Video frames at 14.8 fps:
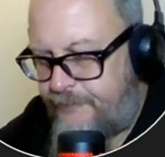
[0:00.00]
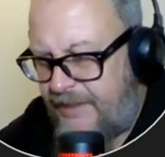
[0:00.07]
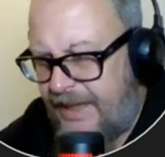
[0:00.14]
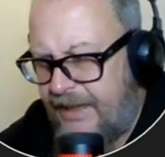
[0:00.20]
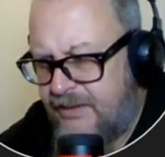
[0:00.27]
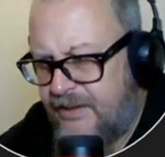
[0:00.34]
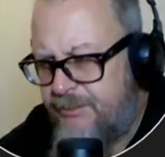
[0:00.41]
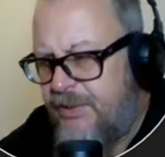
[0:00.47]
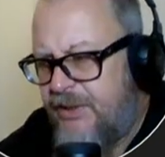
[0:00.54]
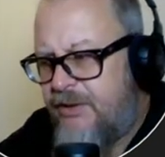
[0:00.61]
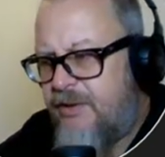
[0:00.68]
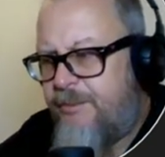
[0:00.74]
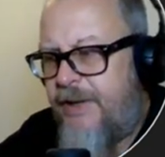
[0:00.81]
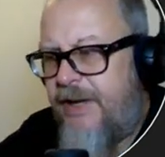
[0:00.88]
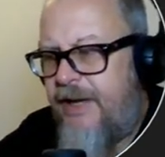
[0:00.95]
and then build
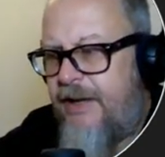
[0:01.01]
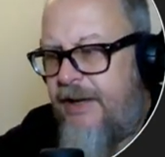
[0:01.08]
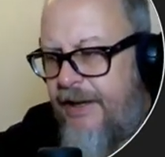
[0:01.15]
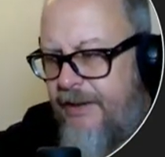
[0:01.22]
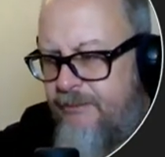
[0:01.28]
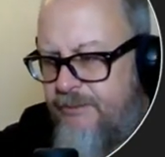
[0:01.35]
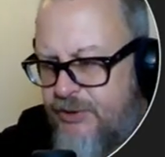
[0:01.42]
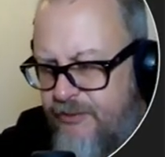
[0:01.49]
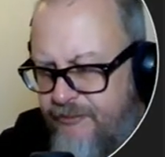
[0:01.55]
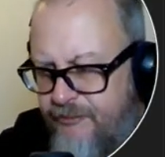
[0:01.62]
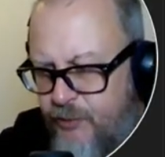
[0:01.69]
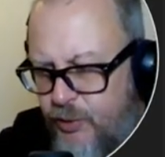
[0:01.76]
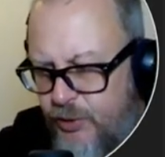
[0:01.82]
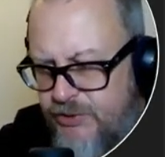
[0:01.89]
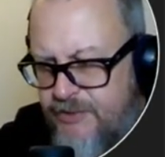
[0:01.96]
up a sort of
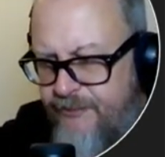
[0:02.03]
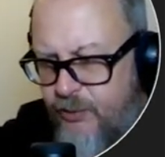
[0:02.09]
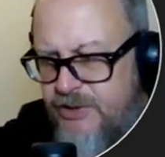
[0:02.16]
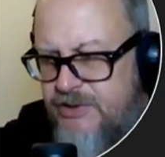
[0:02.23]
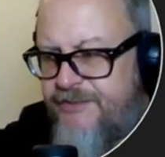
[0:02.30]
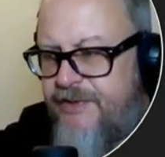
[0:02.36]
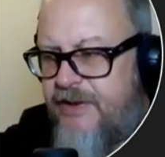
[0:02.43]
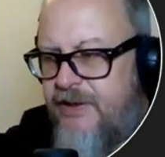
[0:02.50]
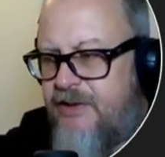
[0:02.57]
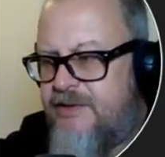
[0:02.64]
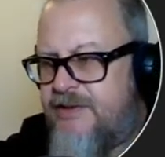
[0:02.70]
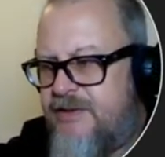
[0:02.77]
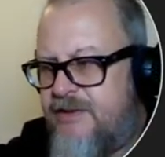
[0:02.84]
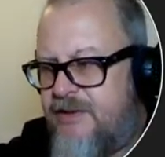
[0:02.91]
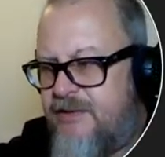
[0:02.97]
some voice files
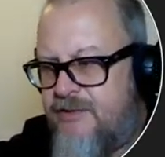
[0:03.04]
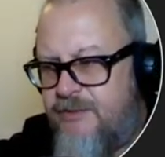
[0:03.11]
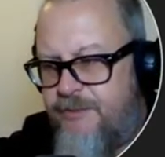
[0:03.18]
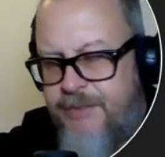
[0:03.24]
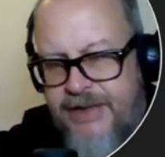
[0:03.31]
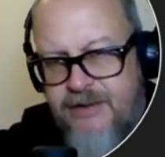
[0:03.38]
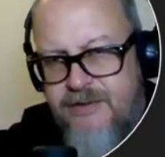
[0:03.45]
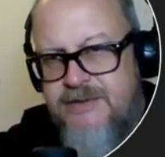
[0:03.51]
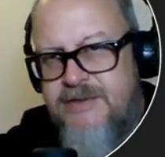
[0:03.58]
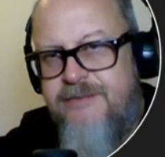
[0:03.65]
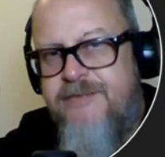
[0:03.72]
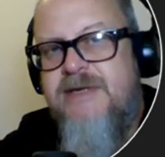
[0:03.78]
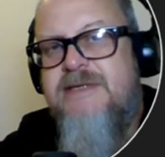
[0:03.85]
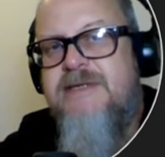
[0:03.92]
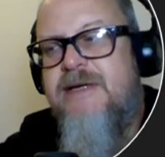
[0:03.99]
and some patterns and
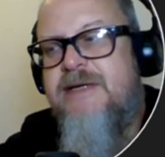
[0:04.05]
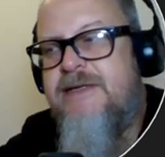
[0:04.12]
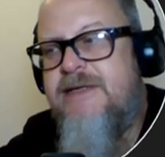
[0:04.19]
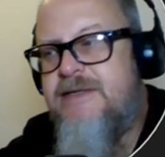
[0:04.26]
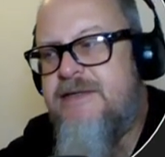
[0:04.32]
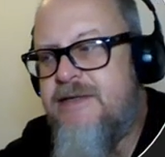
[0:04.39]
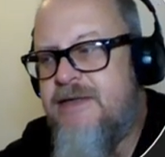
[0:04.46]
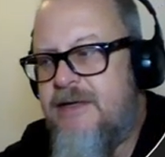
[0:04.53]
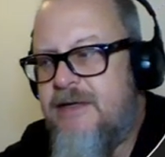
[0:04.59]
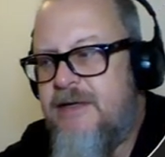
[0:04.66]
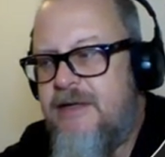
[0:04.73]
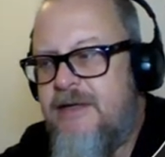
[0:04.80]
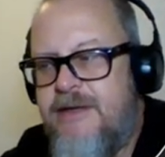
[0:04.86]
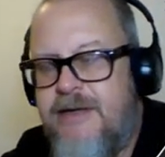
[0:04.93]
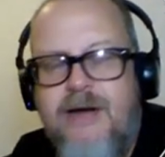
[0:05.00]
things like that
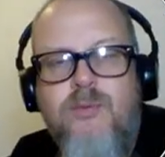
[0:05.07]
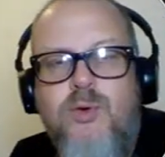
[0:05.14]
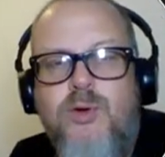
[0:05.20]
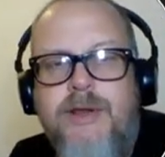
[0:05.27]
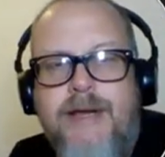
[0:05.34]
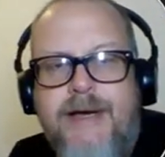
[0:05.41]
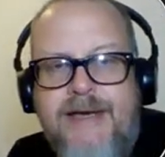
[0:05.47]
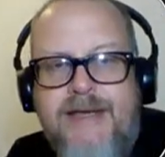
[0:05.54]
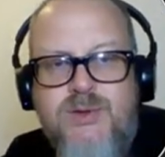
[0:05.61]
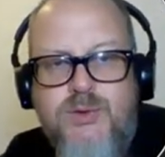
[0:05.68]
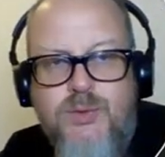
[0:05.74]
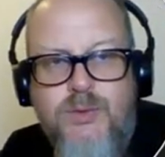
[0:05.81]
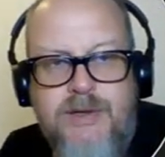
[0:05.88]
I would like to do.